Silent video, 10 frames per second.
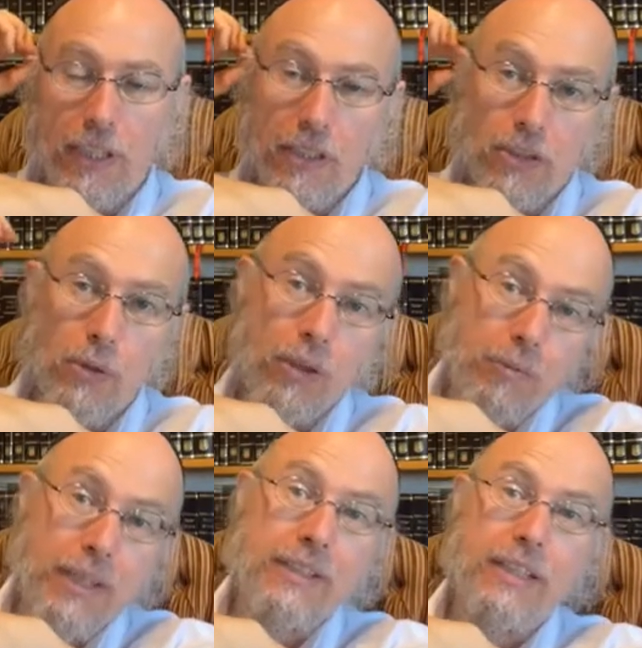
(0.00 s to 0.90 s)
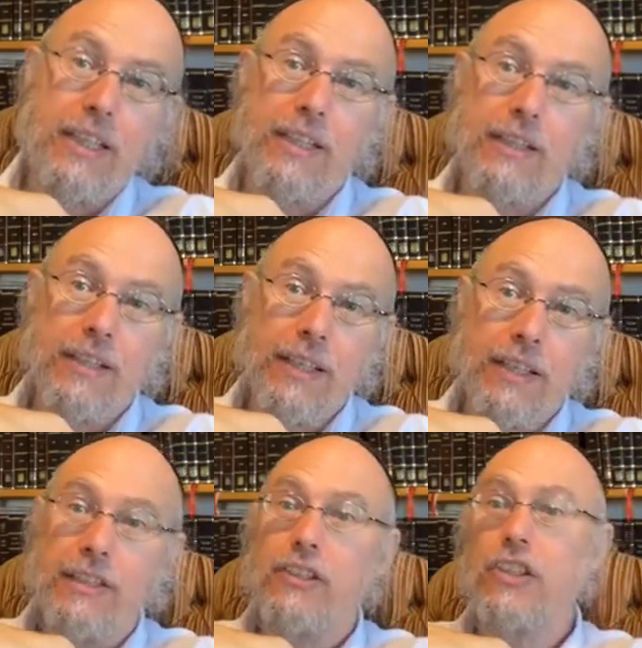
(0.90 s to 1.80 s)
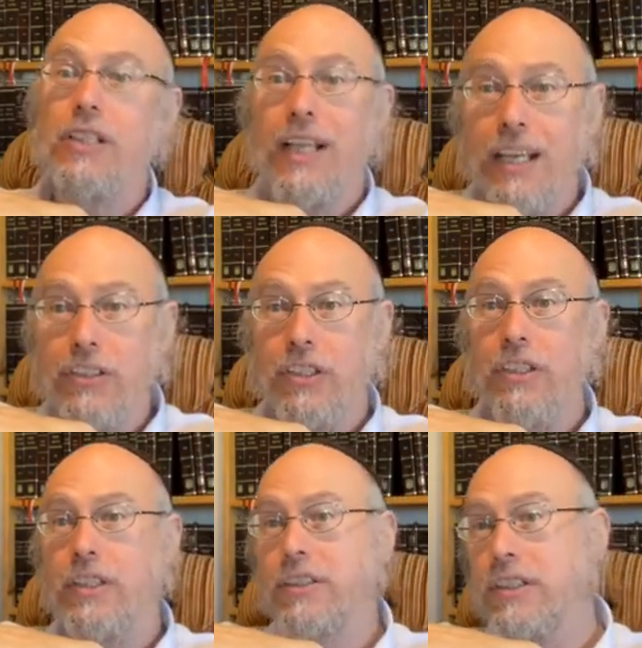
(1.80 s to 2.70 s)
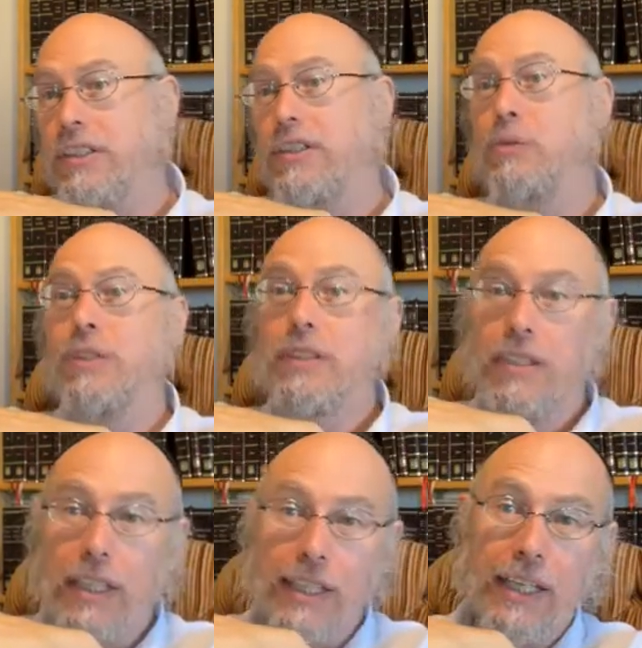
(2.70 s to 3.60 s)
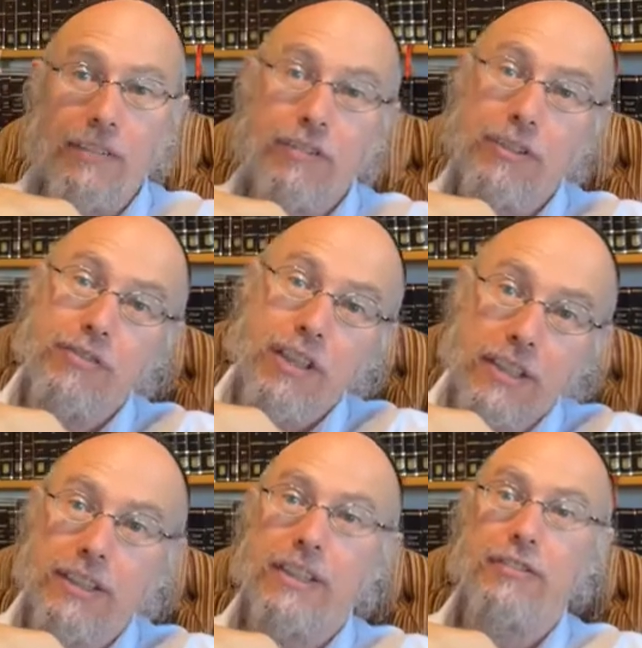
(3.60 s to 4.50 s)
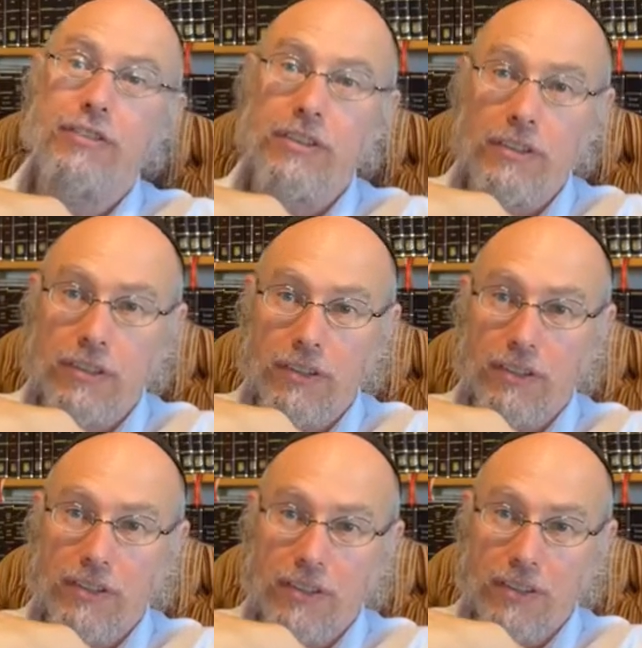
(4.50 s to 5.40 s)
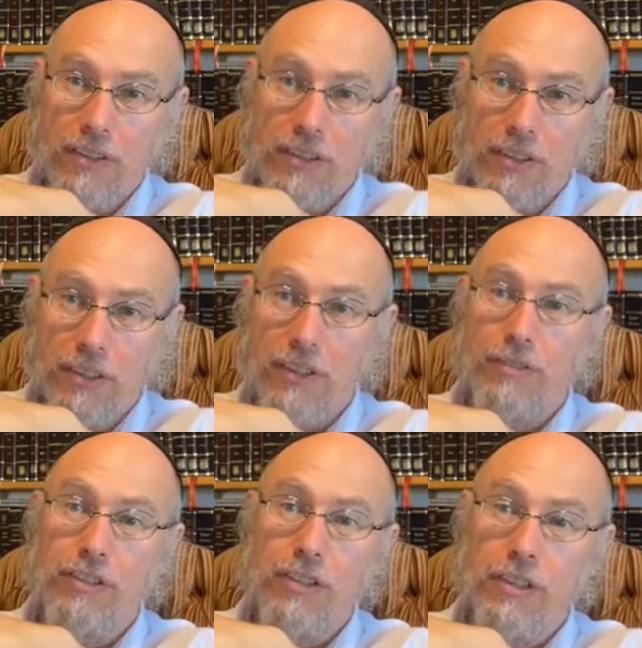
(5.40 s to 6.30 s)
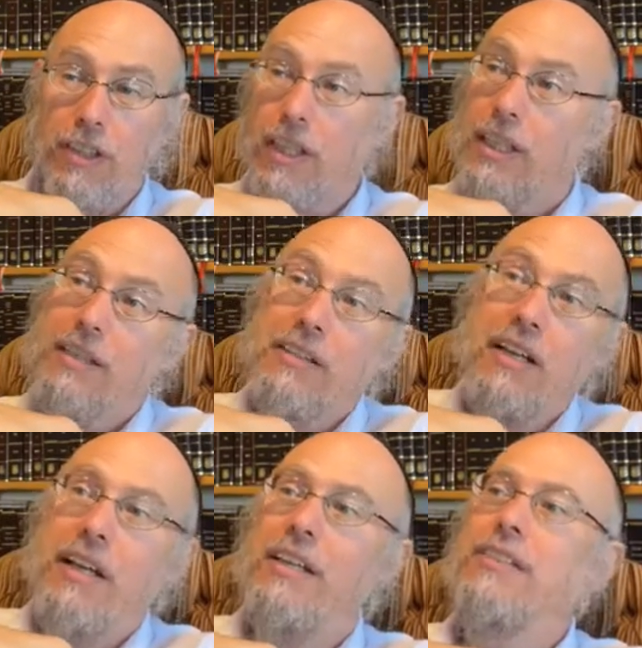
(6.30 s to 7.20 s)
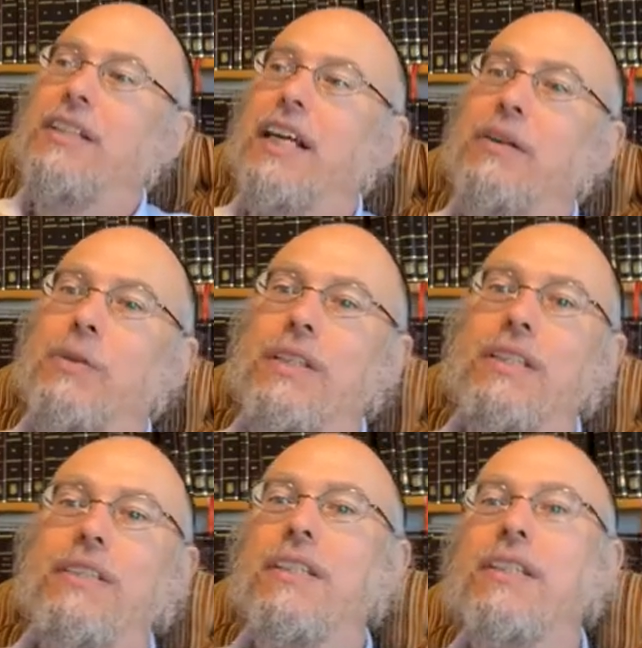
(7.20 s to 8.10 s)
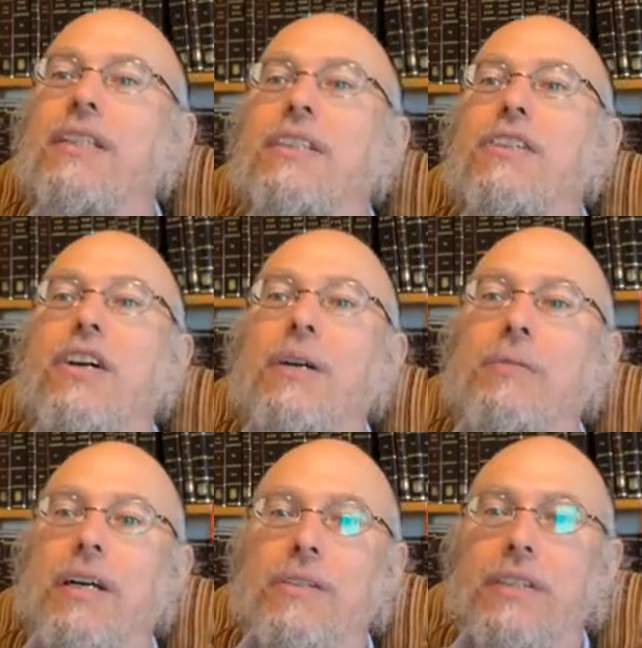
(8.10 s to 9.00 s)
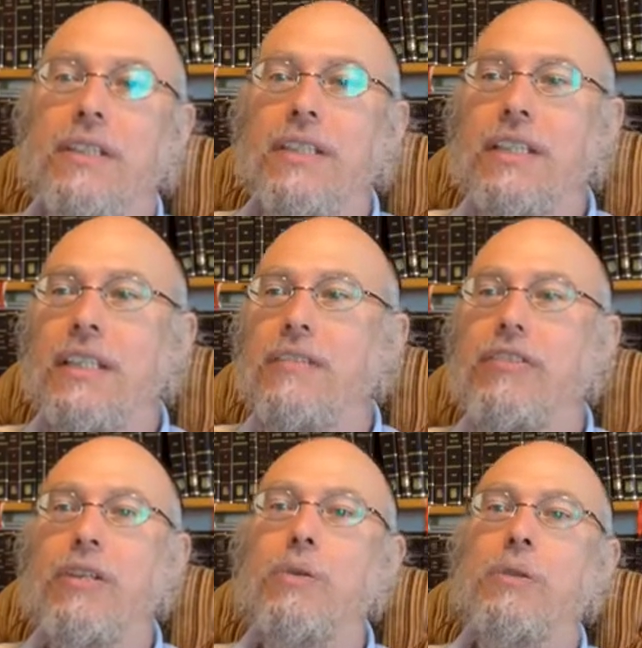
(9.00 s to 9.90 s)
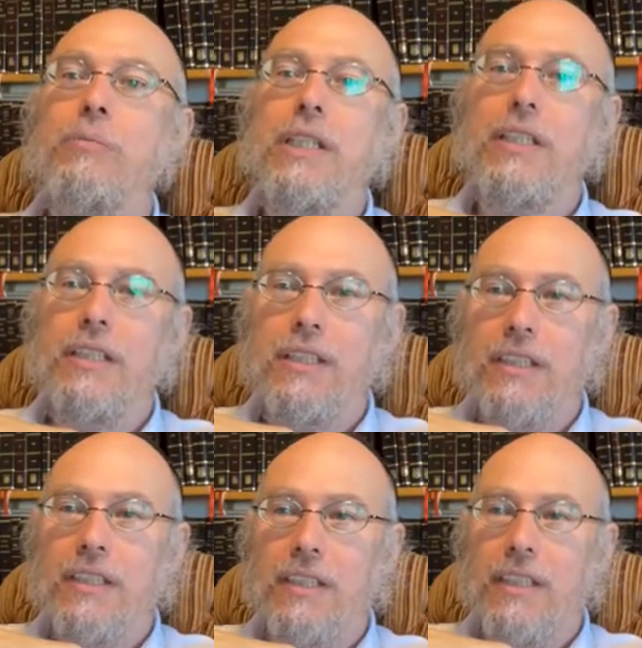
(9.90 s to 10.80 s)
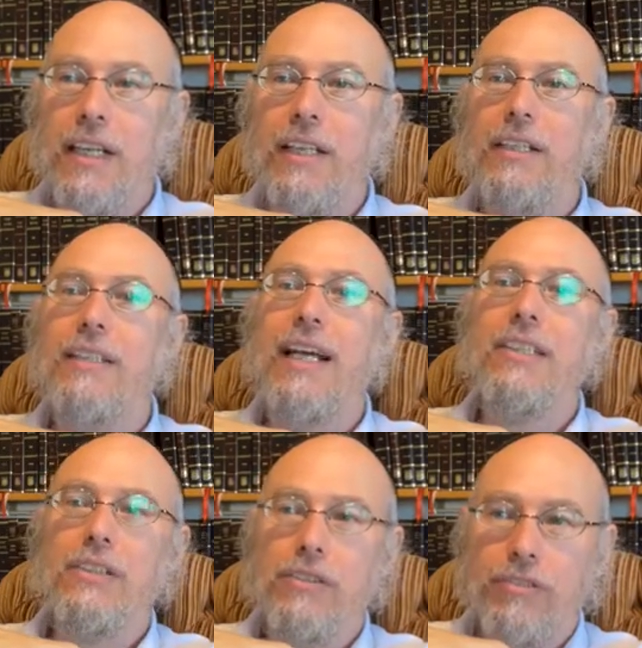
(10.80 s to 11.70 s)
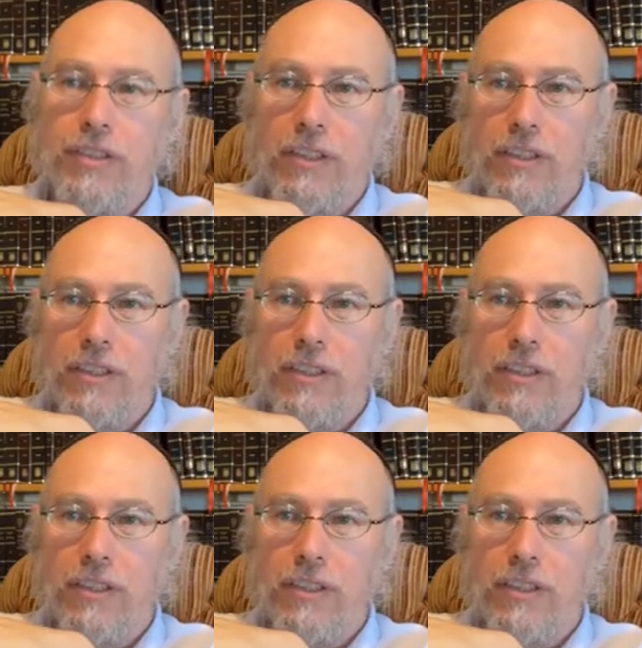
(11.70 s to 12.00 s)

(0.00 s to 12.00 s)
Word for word: So you might say that geologically, the Earth that we see after the flood is different. It's a different Earth. Today, when they, they, they talk about if there would be a catastrophe,